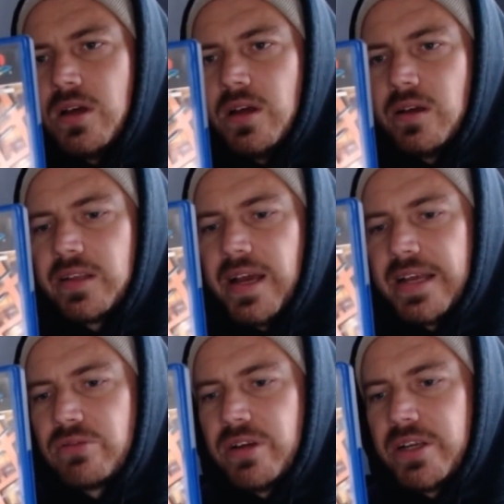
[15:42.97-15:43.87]
that is
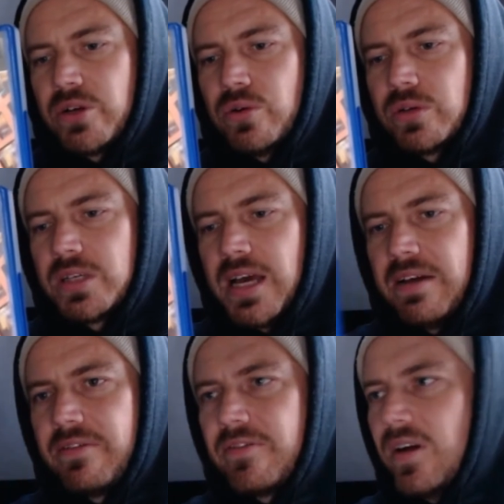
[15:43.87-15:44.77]
really cool to have.
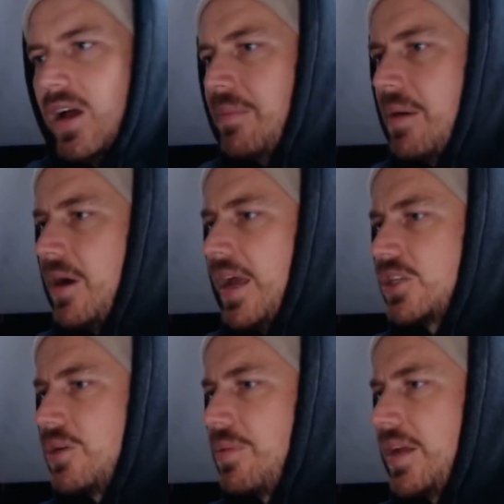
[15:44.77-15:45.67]
I might
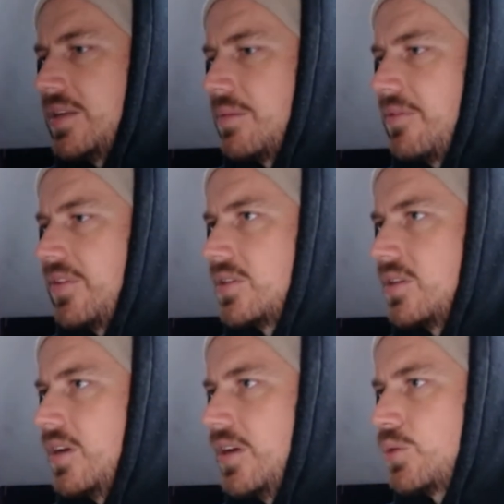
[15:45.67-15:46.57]
actually play some of this
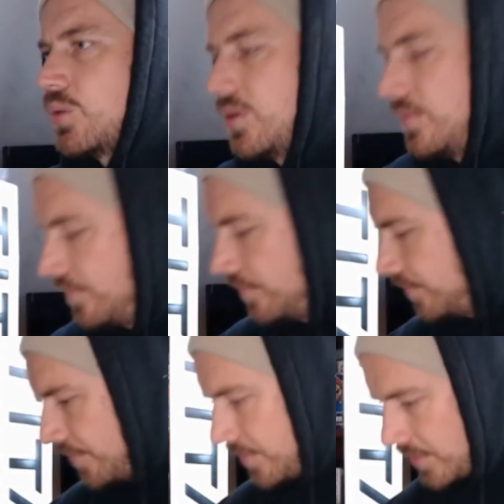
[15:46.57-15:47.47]
tonight as well.
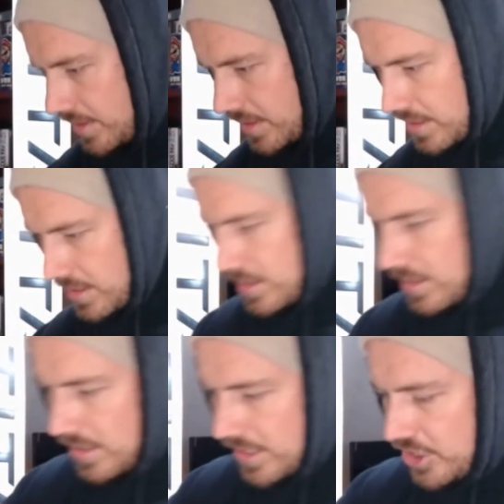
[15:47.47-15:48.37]

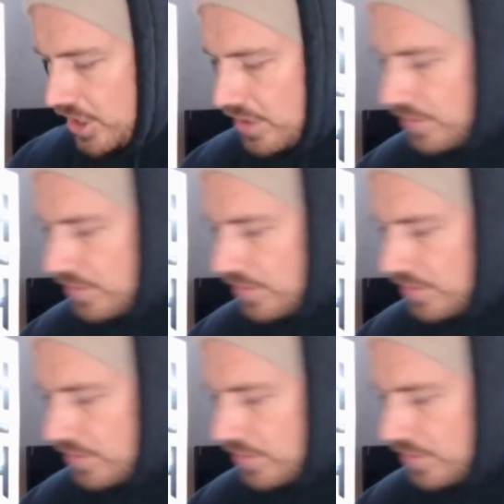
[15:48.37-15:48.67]
Let's chuckle these